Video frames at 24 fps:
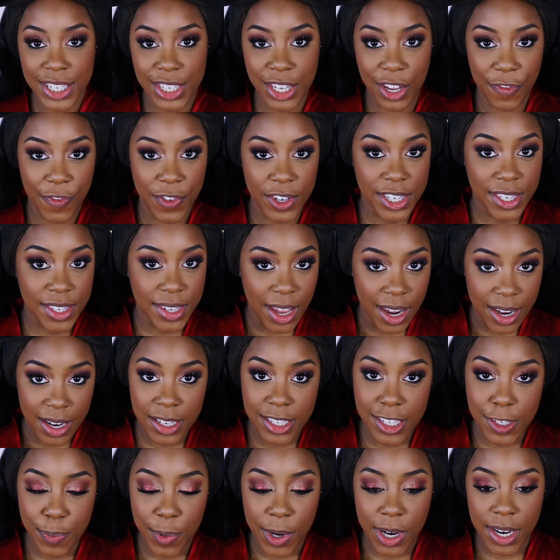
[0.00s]
right, so for
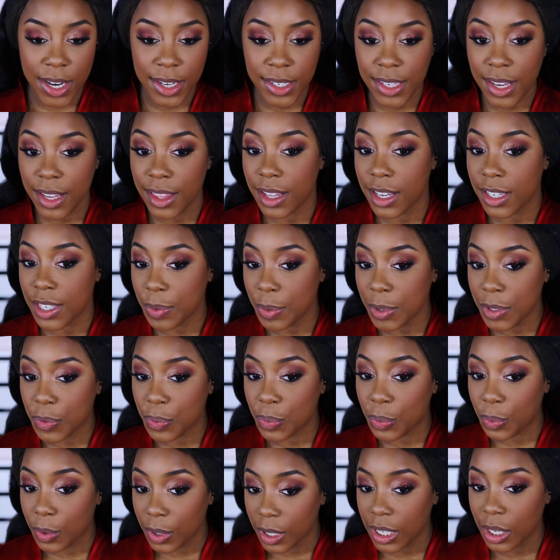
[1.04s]
setting sprays, this was
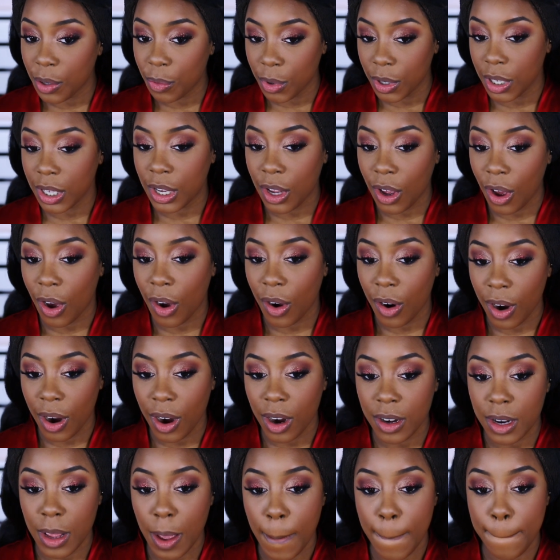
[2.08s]
really, really
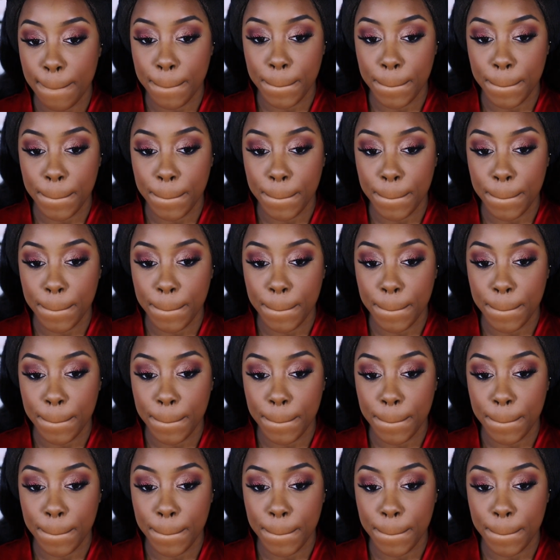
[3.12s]
hard,